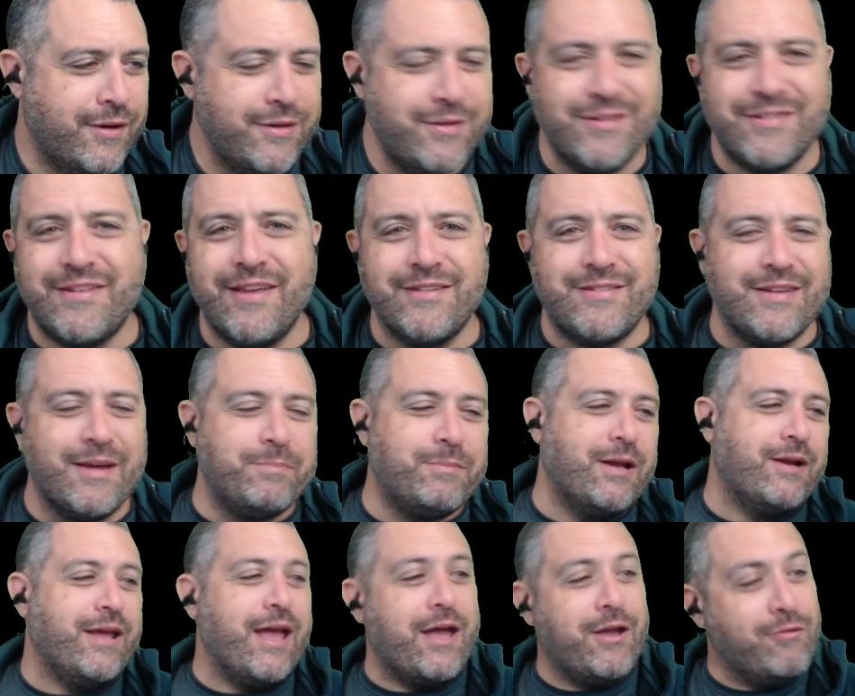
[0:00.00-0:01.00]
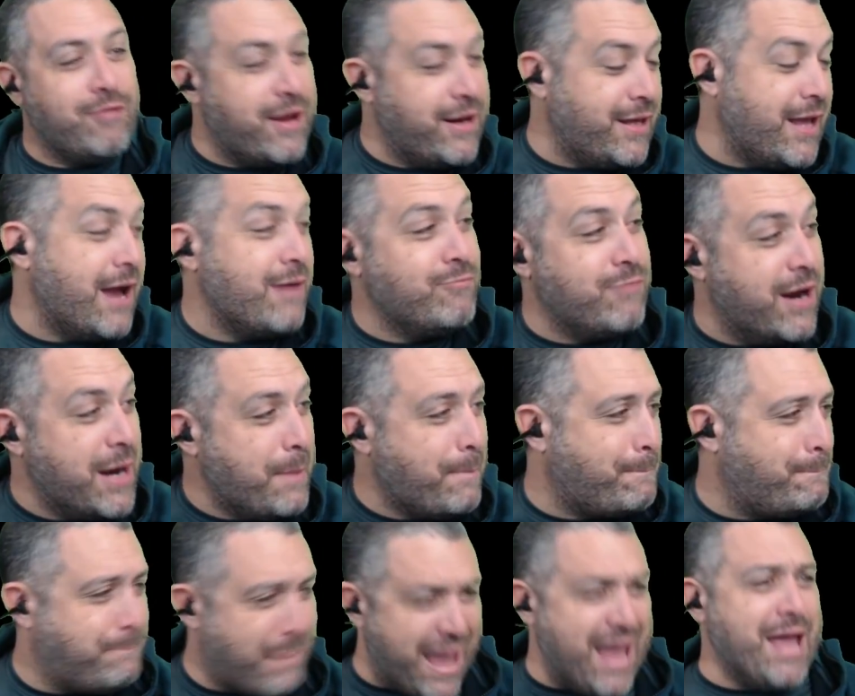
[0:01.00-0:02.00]
Just gets up there. Yeah, you ready? Yeah, I'm ready.
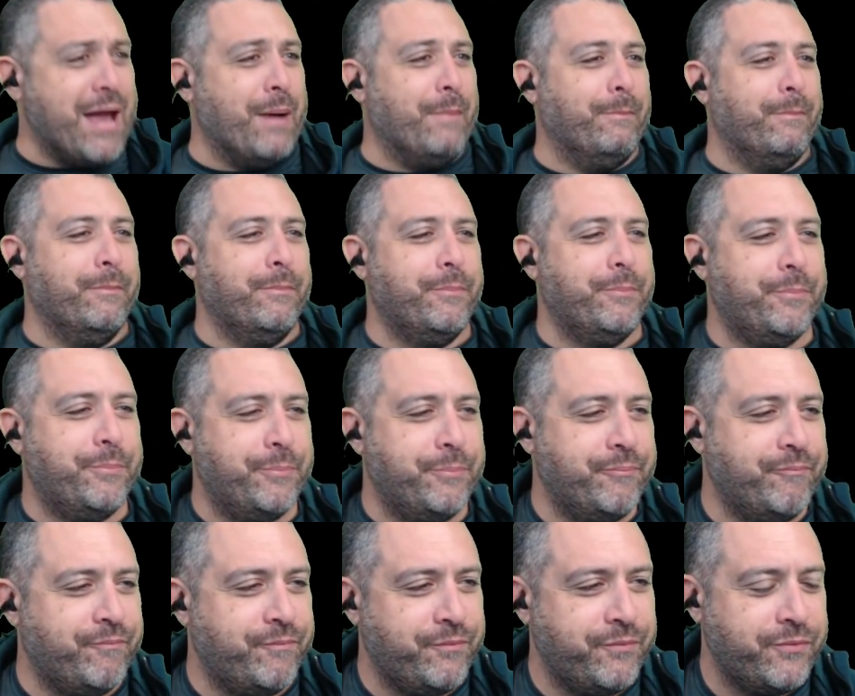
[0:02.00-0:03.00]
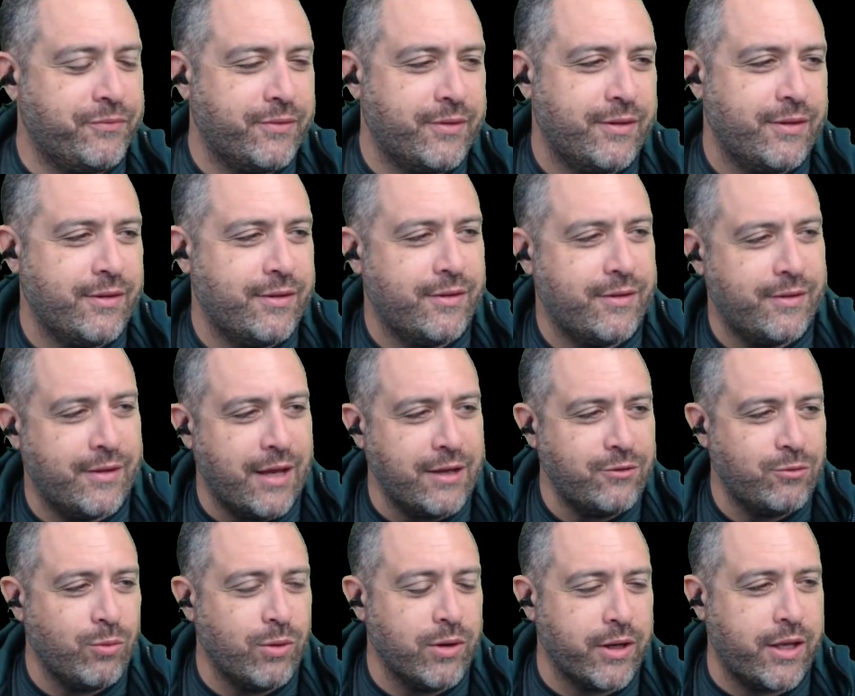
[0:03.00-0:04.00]
Bam!
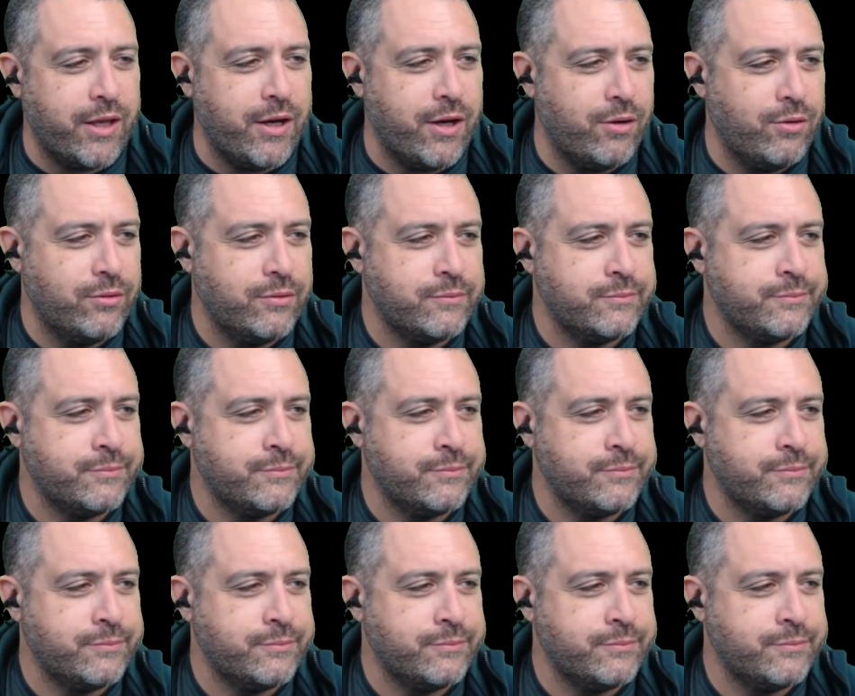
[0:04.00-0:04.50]
Nice work, kiddo.